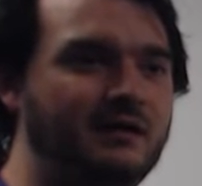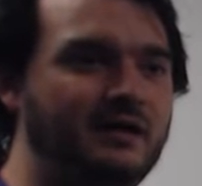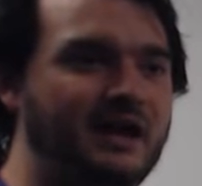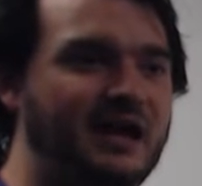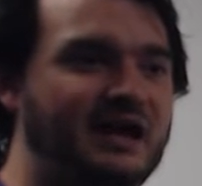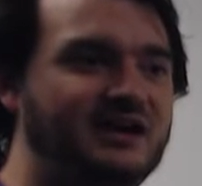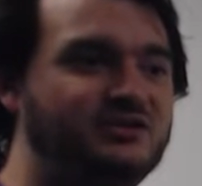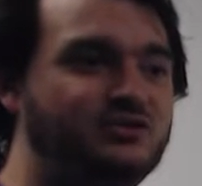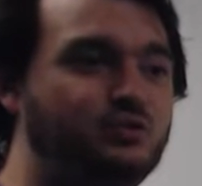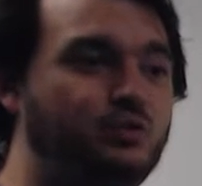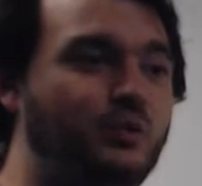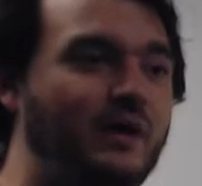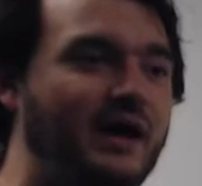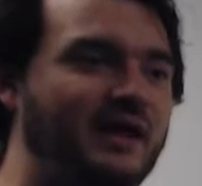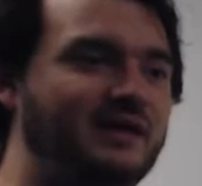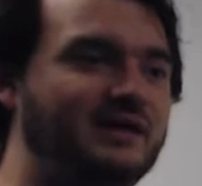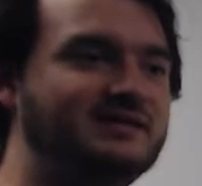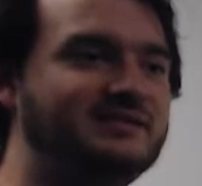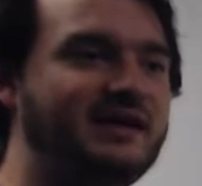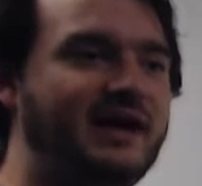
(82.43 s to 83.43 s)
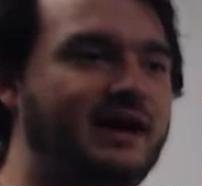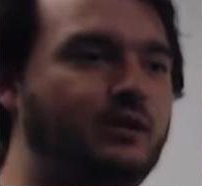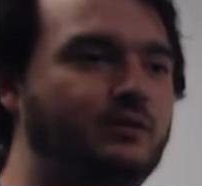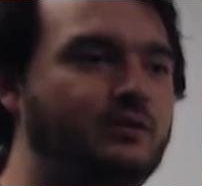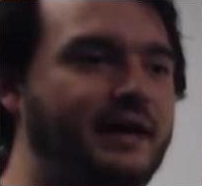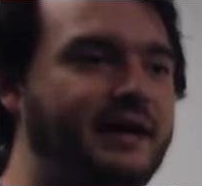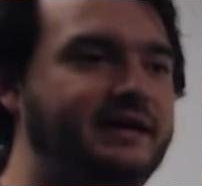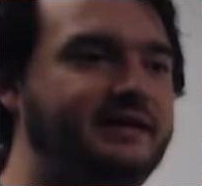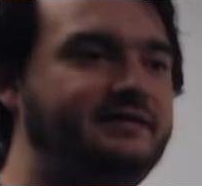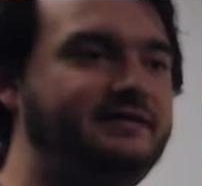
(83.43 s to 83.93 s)
as well as how
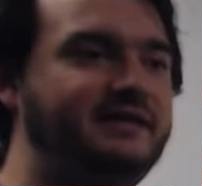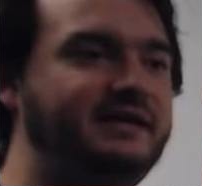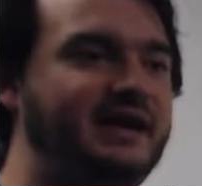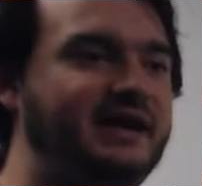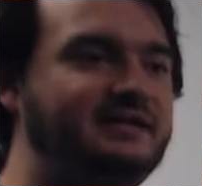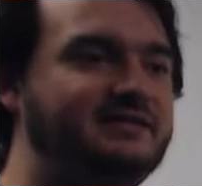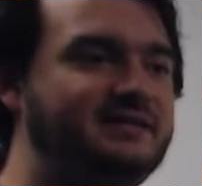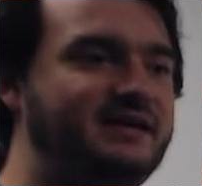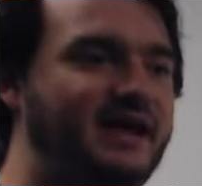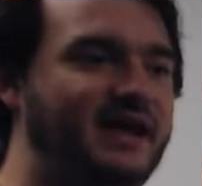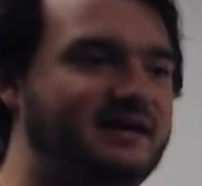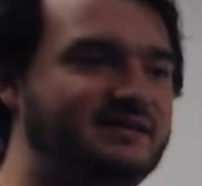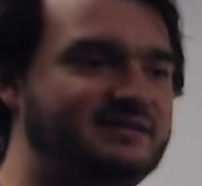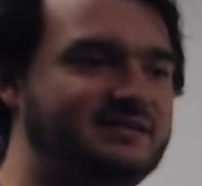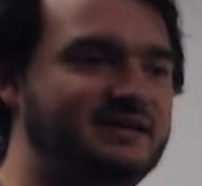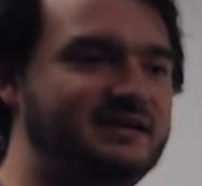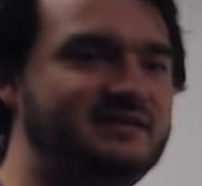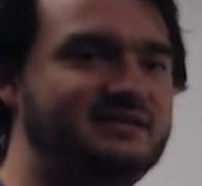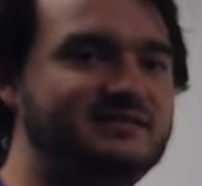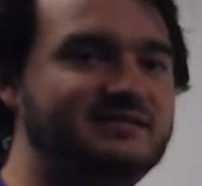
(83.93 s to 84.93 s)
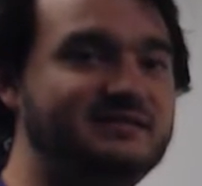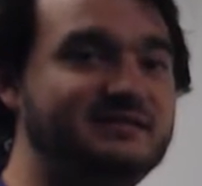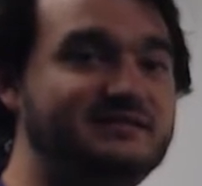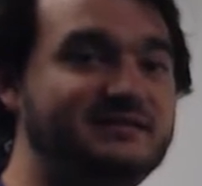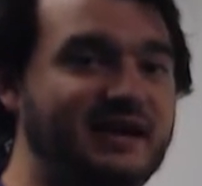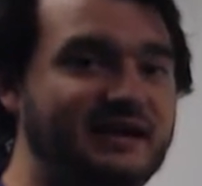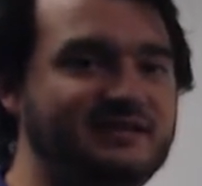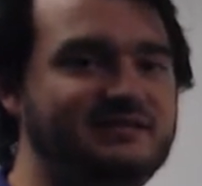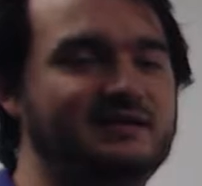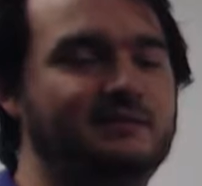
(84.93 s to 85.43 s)
likely a test is to
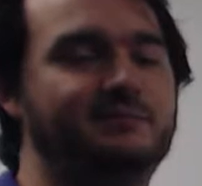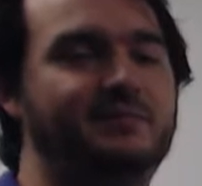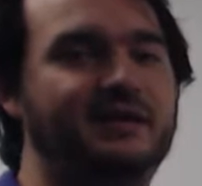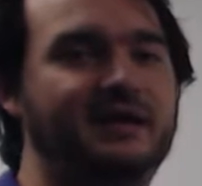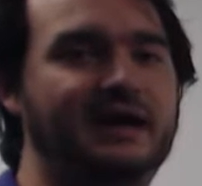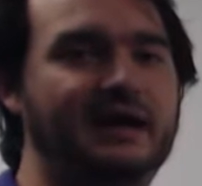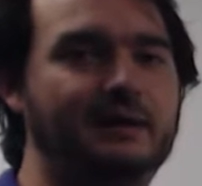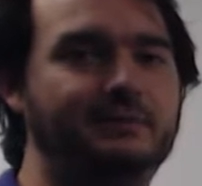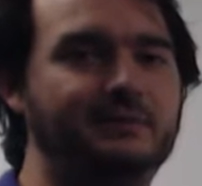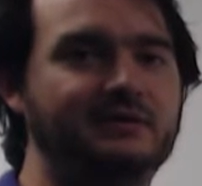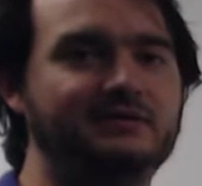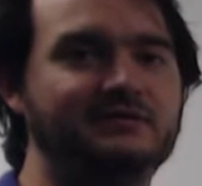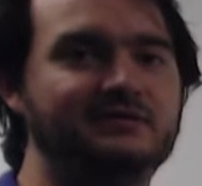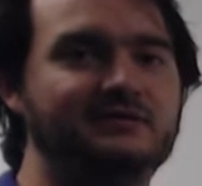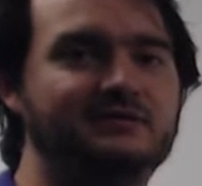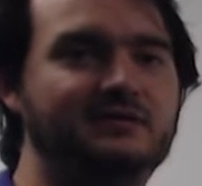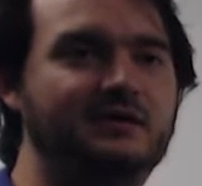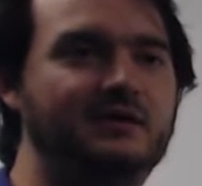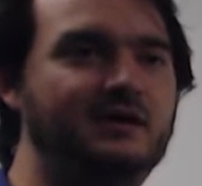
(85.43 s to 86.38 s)
say something happens.